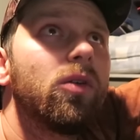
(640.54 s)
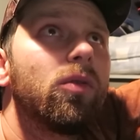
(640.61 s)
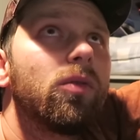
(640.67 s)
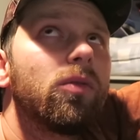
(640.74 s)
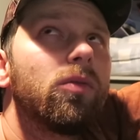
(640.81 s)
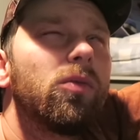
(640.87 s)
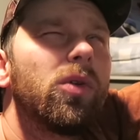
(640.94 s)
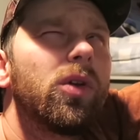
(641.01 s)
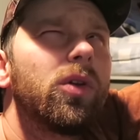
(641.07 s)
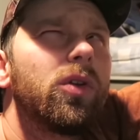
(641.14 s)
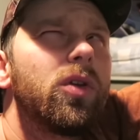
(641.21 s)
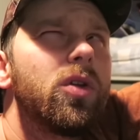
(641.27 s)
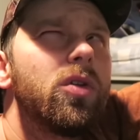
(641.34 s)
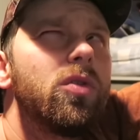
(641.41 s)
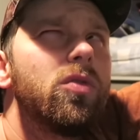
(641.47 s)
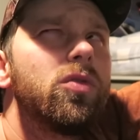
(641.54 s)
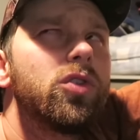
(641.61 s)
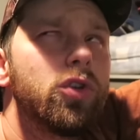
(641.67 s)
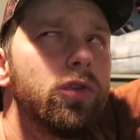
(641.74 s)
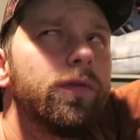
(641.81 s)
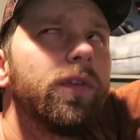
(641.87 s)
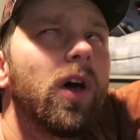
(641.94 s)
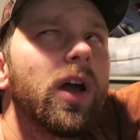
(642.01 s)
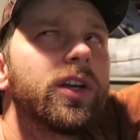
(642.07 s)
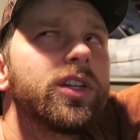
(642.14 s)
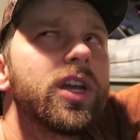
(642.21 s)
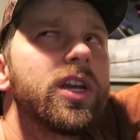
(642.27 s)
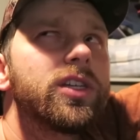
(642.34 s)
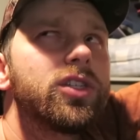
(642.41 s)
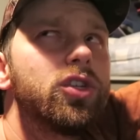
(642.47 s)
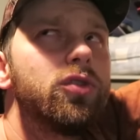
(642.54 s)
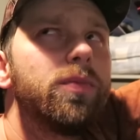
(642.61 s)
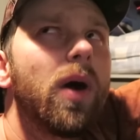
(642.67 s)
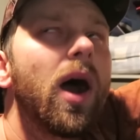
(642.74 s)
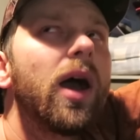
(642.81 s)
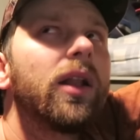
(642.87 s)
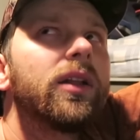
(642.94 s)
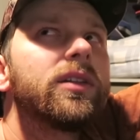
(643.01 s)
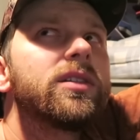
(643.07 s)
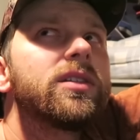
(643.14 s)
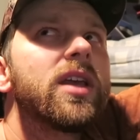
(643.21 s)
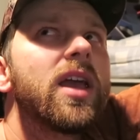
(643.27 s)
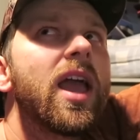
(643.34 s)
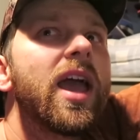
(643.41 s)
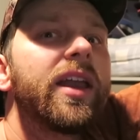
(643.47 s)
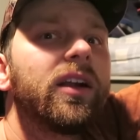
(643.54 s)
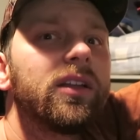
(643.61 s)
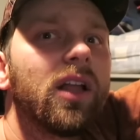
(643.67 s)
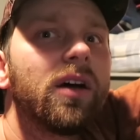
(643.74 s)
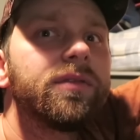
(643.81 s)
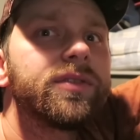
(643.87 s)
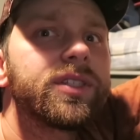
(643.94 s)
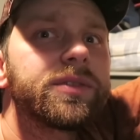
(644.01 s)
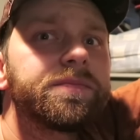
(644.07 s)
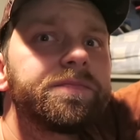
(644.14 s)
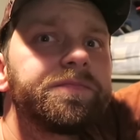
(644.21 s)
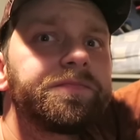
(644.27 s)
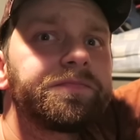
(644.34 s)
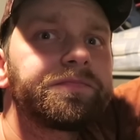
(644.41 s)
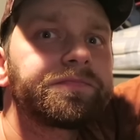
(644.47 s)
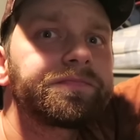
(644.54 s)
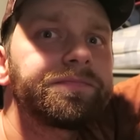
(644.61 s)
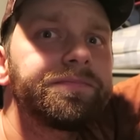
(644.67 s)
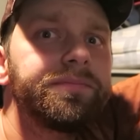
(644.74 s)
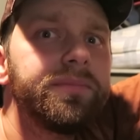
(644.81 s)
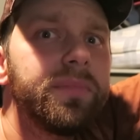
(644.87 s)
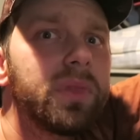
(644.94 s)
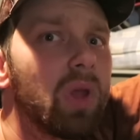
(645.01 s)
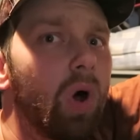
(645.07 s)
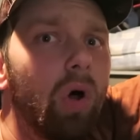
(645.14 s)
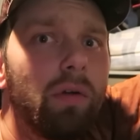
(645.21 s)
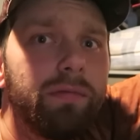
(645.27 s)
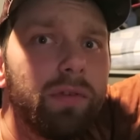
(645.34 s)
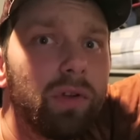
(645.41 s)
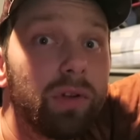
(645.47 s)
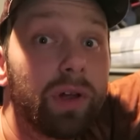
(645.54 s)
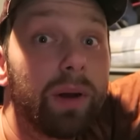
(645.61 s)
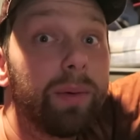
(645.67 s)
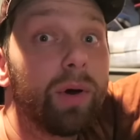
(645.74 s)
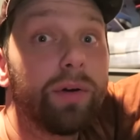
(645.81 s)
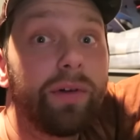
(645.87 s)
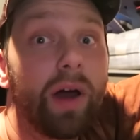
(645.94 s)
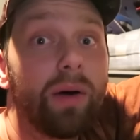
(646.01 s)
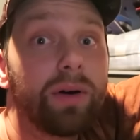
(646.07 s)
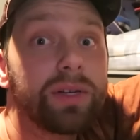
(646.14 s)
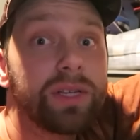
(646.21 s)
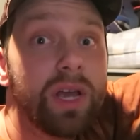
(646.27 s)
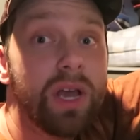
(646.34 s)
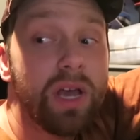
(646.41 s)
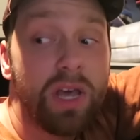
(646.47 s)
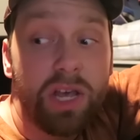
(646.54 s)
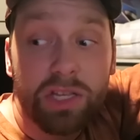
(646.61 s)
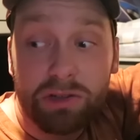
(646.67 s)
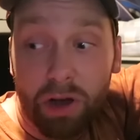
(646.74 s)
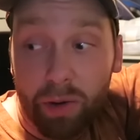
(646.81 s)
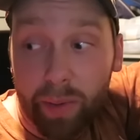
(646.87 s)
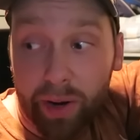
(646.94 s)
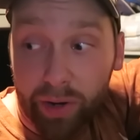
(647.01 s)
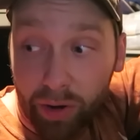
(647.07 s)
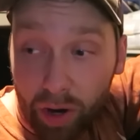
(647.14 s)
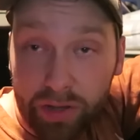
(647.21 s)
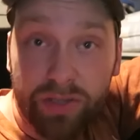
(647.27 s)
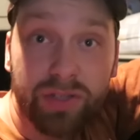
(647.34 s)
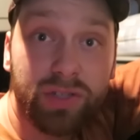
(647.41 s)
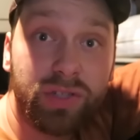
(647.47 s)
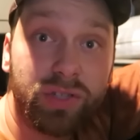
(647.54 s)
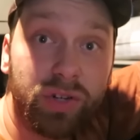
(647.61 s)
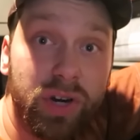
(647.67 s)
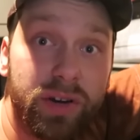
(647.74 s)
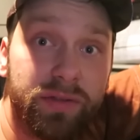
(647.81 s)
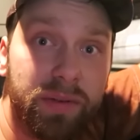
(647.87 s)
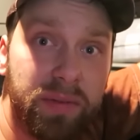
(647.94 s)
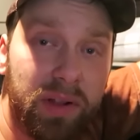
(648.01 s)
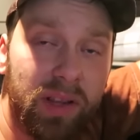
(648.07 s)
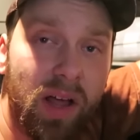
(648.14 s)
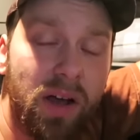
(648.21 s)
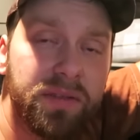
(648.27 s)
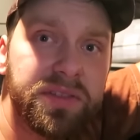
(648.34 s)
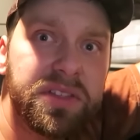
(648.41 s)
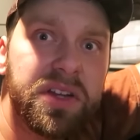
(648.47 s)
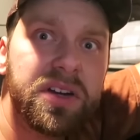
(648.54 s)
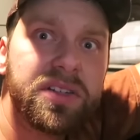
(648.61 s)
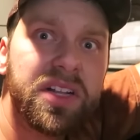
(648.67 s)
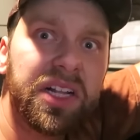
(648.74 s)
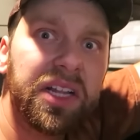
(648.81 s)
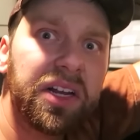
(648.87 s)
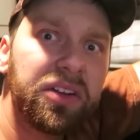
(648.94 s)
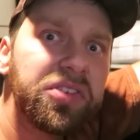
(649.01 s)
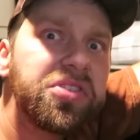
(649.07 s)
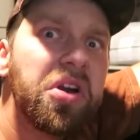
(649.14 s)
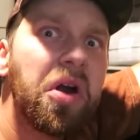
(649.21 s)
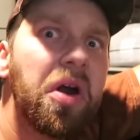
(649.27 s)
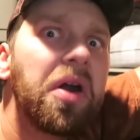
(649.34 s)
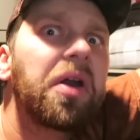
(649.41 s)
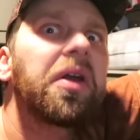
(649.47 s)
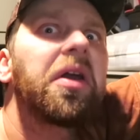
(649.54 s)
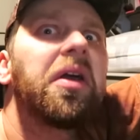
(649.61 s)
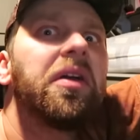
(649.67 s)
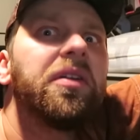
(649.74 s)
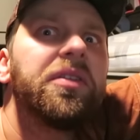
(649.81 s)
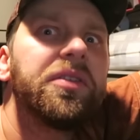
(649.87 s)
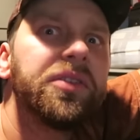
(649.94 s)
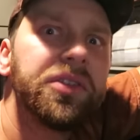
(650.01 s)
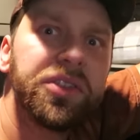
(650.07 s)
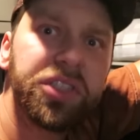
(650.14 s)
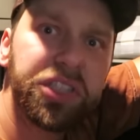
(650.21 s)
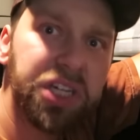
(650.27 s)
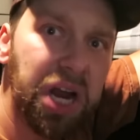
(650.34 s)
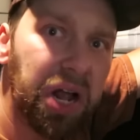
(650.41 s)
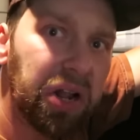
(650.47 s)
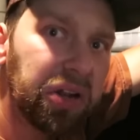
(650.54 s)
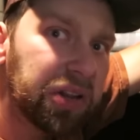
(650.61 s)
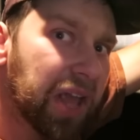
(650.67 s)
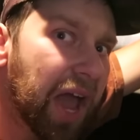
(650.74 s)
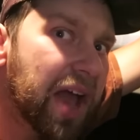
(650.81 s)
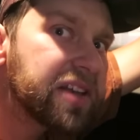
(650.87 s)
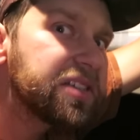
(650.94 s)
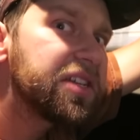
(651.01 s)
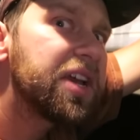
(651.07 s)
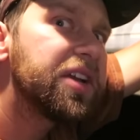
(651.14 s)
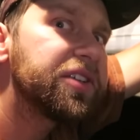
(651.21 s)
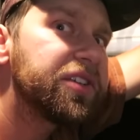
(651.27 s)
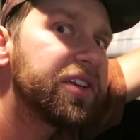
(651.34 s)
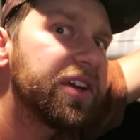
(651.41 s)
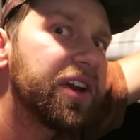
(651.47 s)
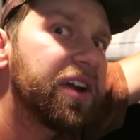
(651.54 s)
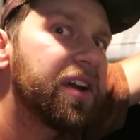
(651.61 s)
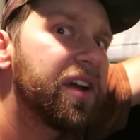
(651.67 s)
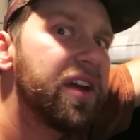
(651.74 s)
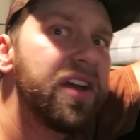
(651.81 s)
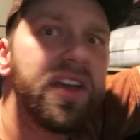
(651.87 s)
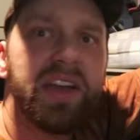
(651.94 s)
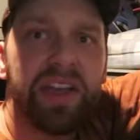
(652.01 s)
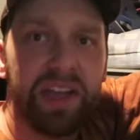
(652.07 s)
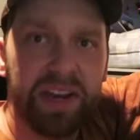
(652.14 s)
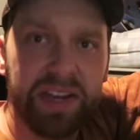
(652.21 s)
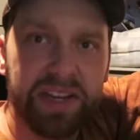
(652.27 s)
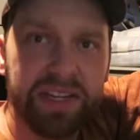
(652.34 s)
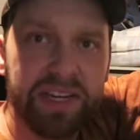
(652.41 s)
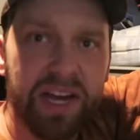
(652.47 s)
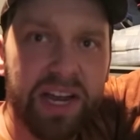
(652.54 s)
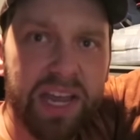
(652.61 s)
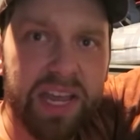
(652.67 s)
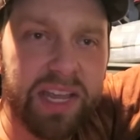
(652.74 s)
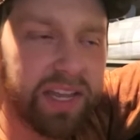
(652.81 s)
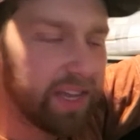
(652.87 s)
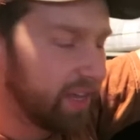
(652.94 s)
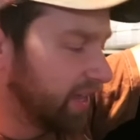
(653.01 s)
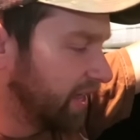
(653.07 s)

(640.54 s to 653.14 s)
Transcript: No, 2 Flying J's, 2 Pilots, and a Loves. All full and I'm out of hours. So I went across the street from the Loves. There's a little dark Shell gas station here in Kentucky.